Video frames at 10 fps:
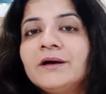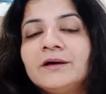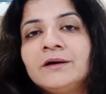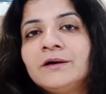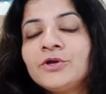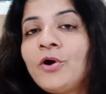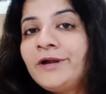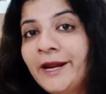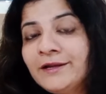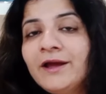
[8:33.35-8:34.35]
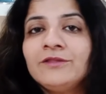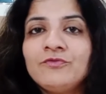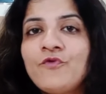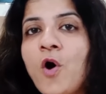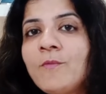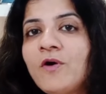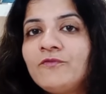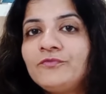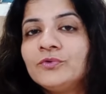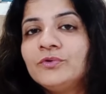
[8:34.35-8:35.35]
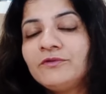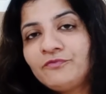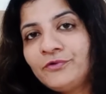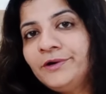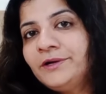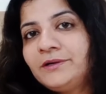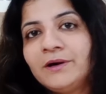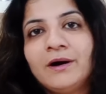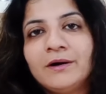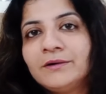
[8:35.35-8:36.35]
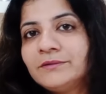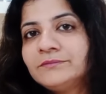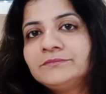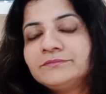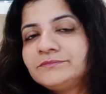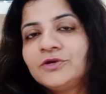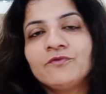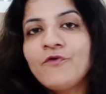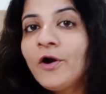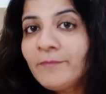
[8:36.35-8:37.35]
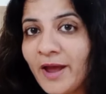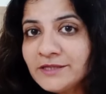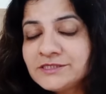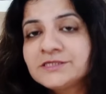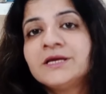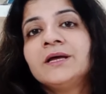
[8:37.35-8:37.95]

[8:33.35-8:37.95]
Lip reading: your data in the form of two different formats.